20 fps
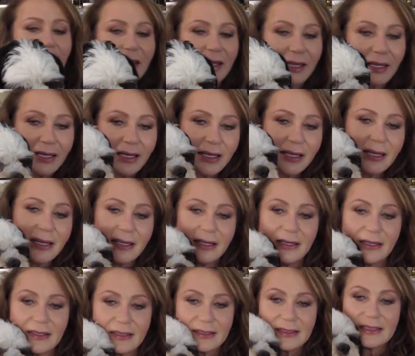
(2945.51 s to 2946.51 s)
He
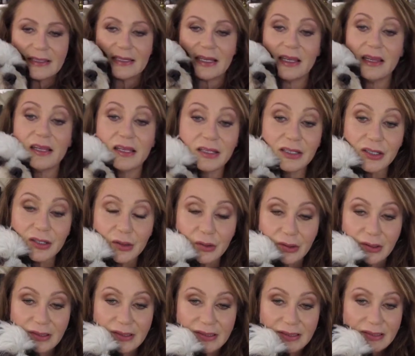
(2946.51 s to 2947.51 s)
is the
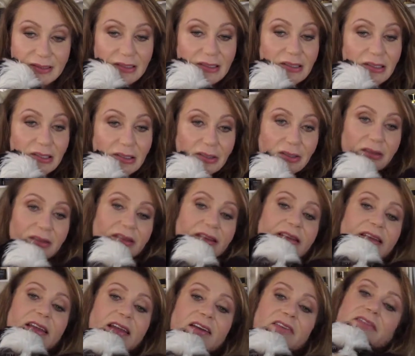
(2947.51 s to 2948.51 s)
cutest little
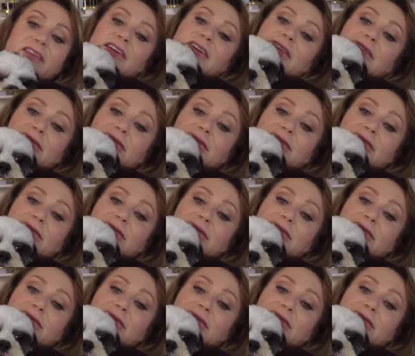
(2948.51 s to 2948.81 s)
thing ever.